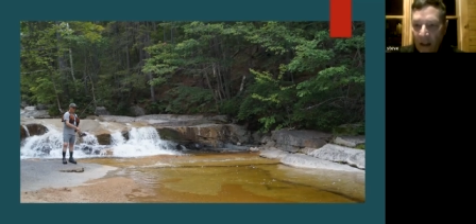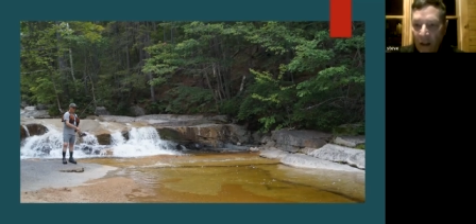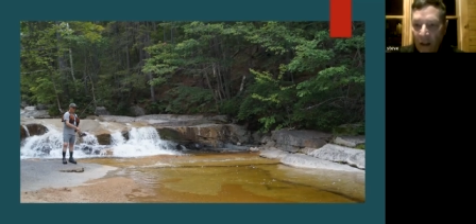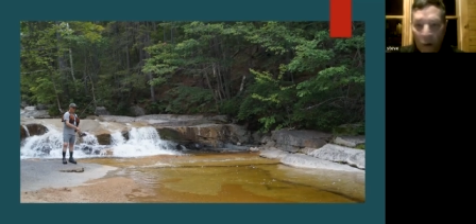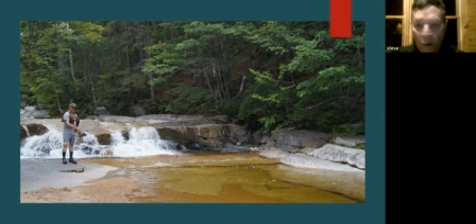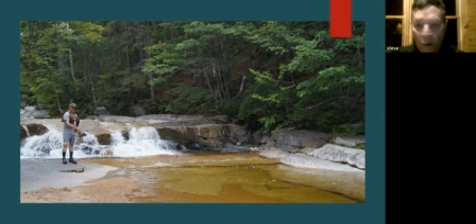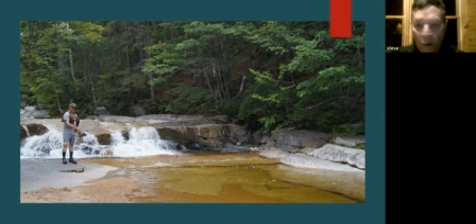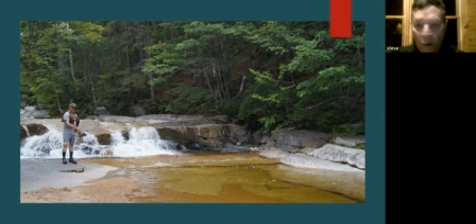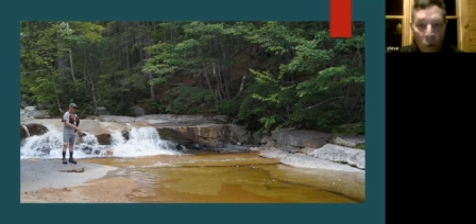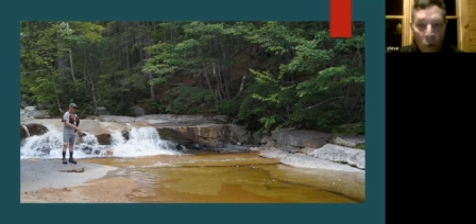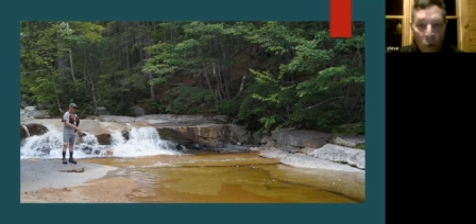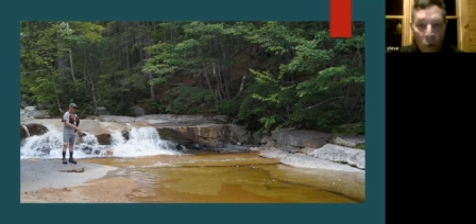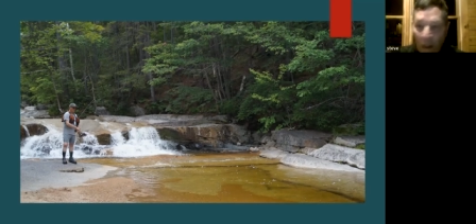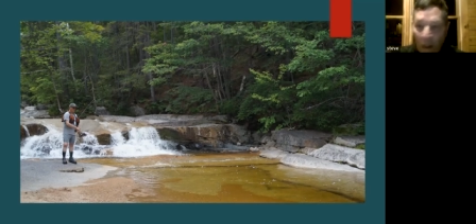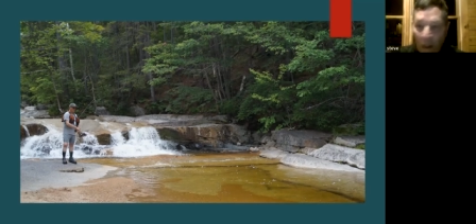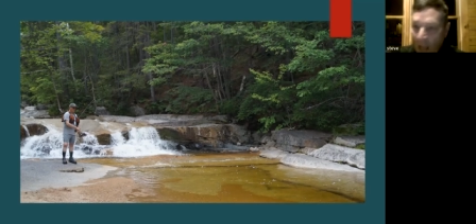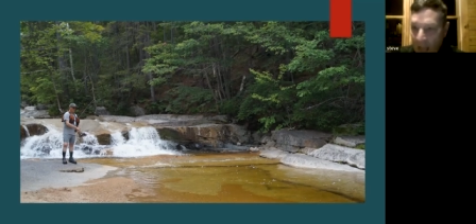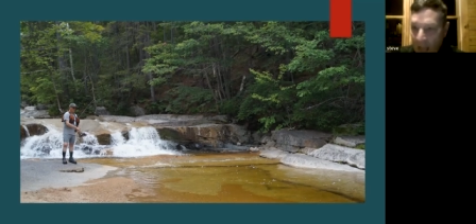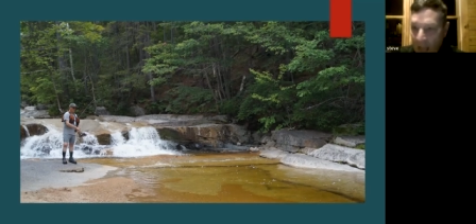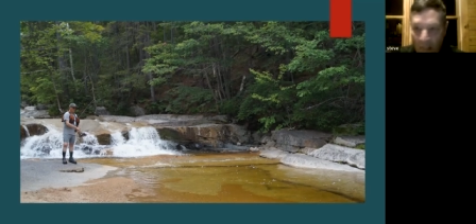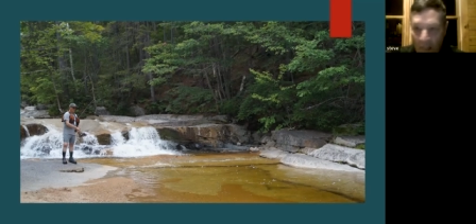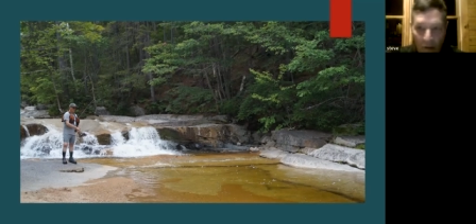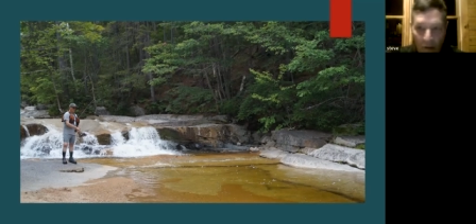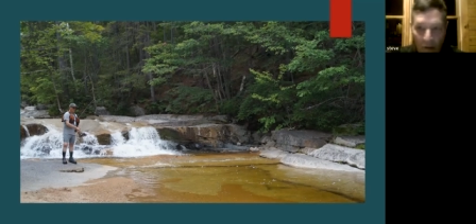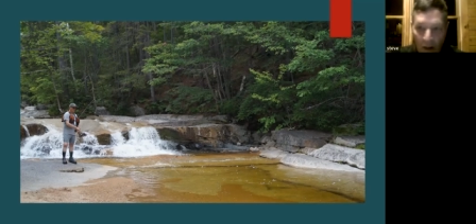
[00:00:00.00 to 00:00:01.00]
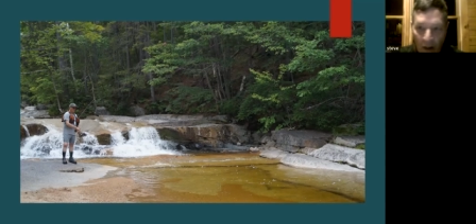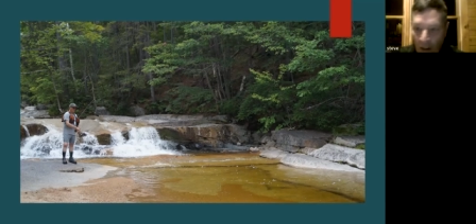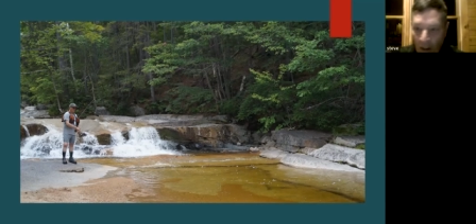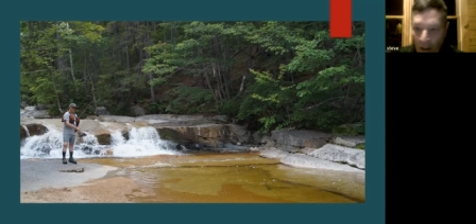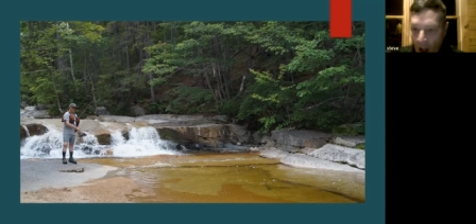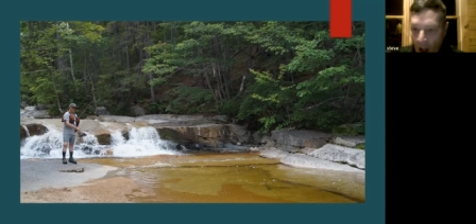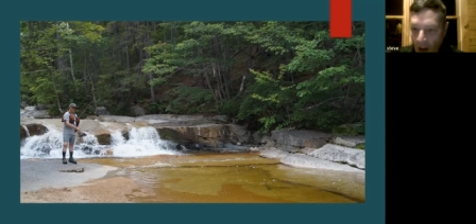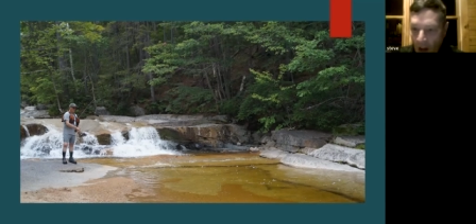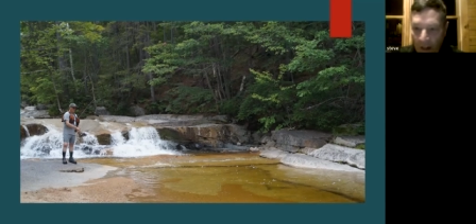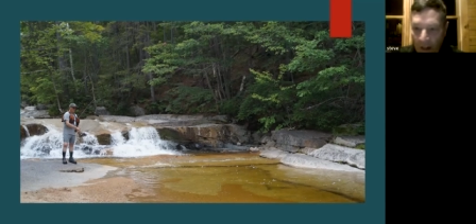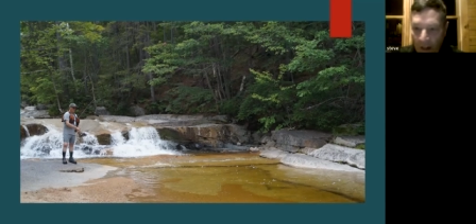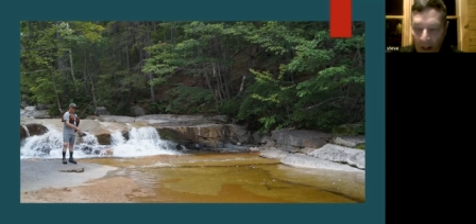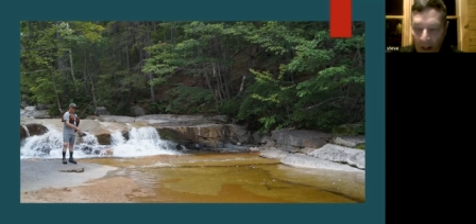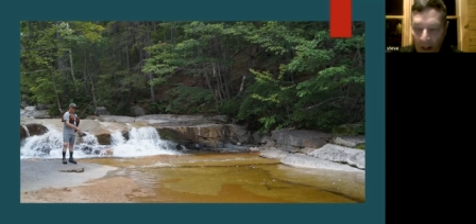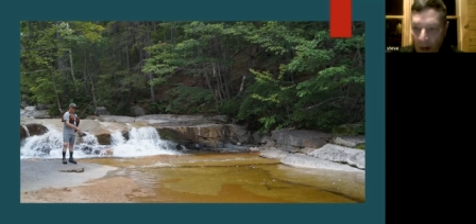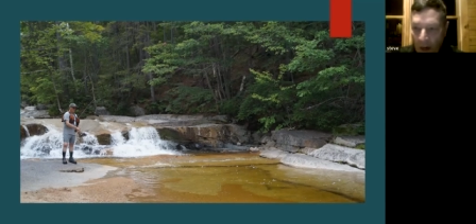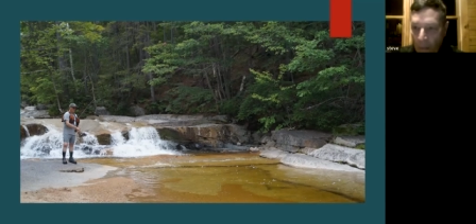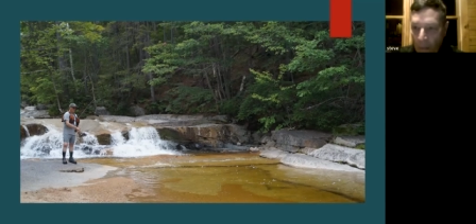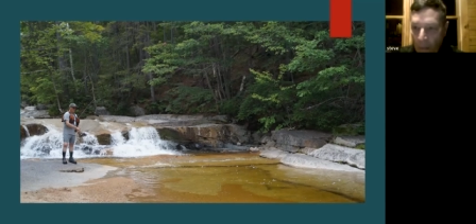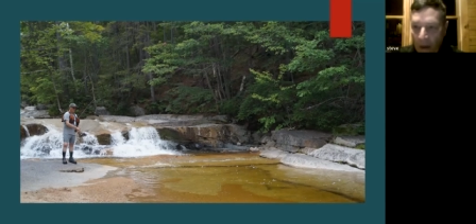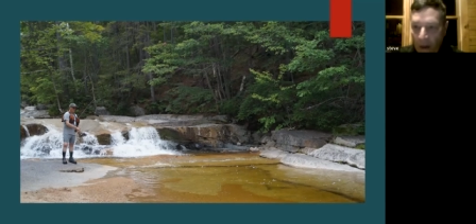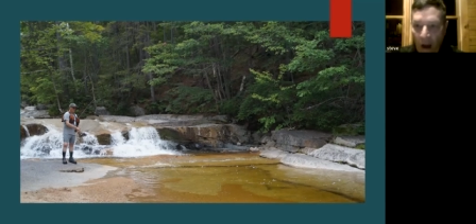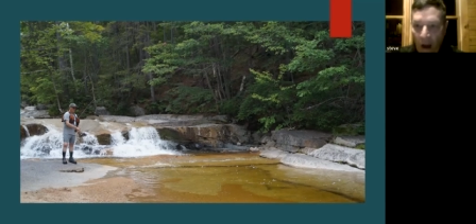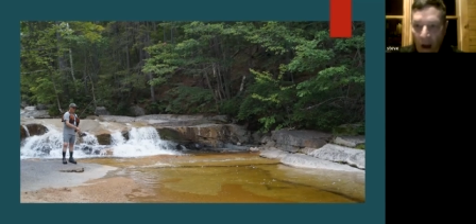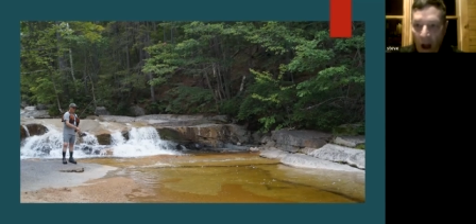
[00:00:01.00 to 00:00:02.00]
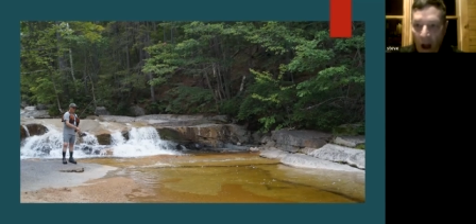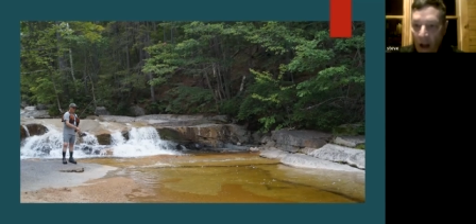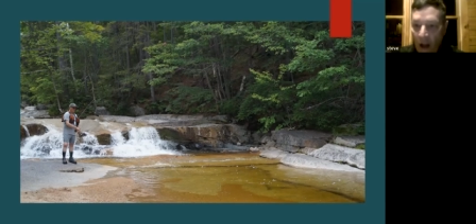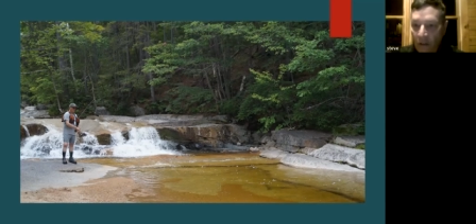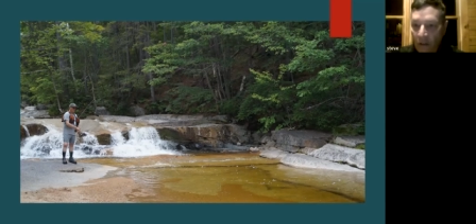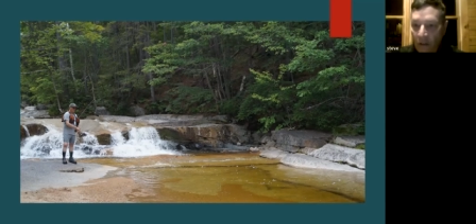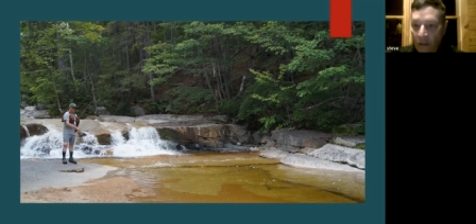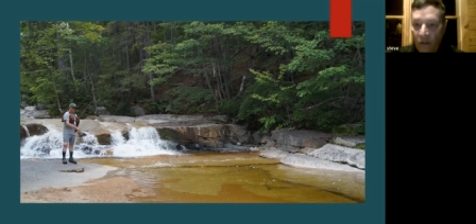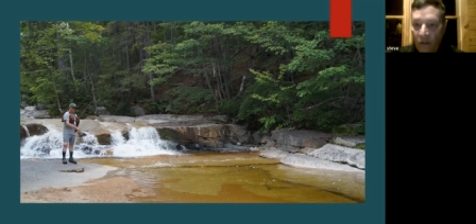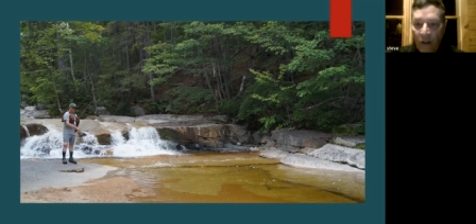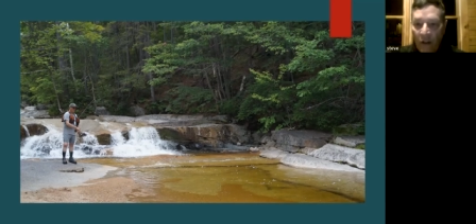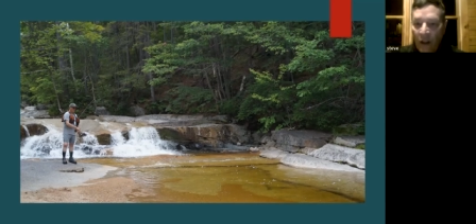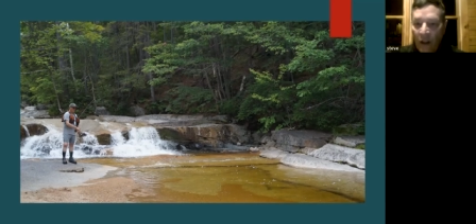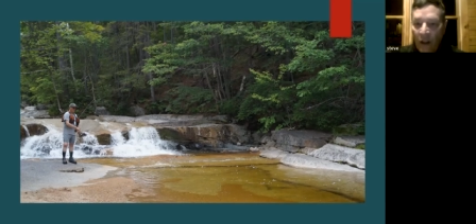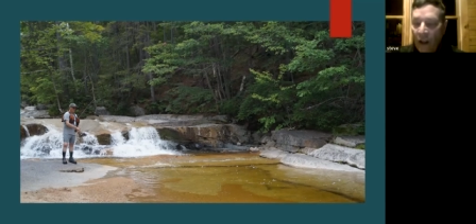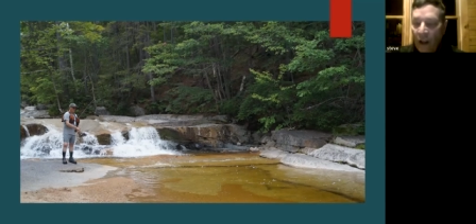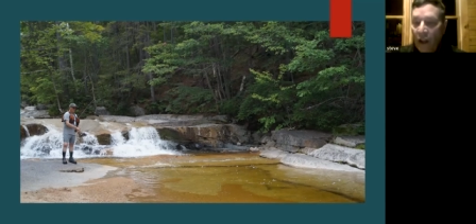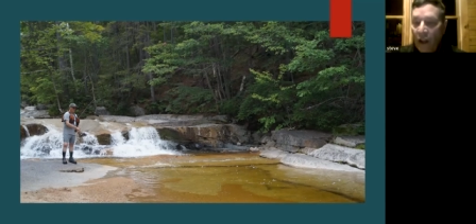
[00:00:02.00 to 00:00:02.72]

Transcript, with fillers: you wouldn't last very long in here because